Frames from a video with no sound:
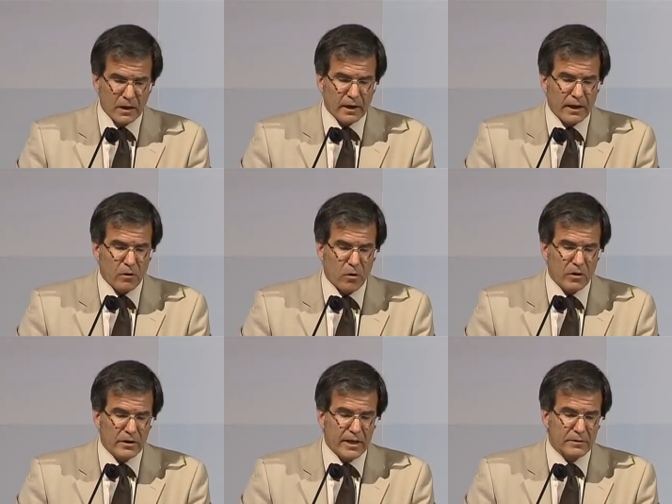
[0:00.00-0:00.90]
Now,
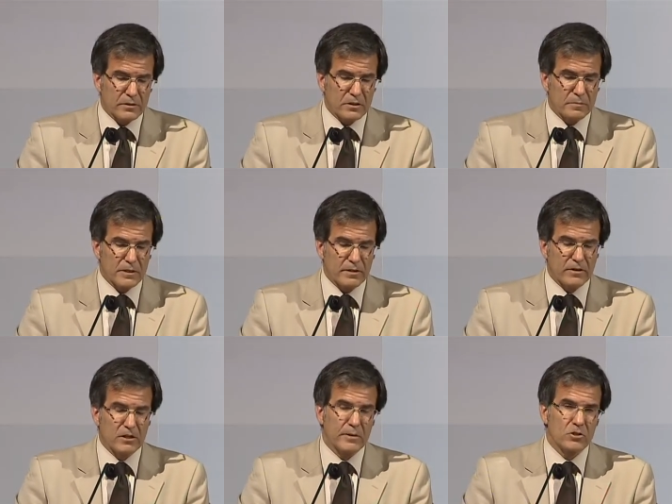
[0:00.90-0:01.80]
on that specific
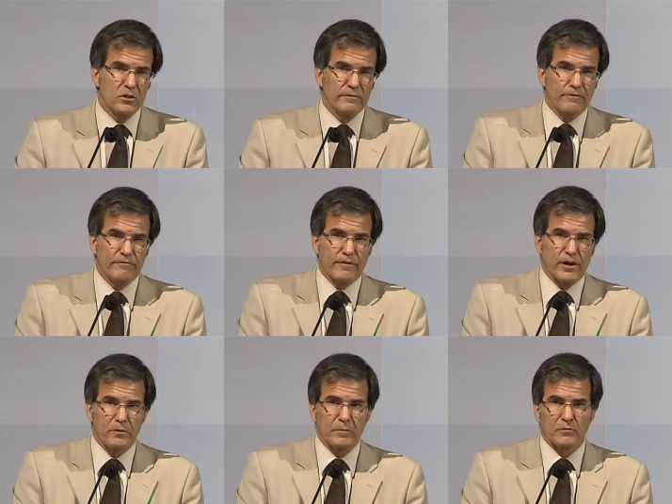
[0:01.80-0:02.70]
dimension of
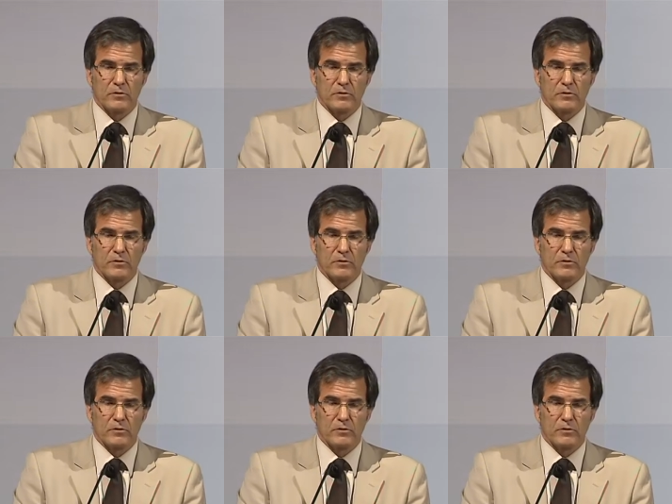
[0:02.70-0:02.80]
environment,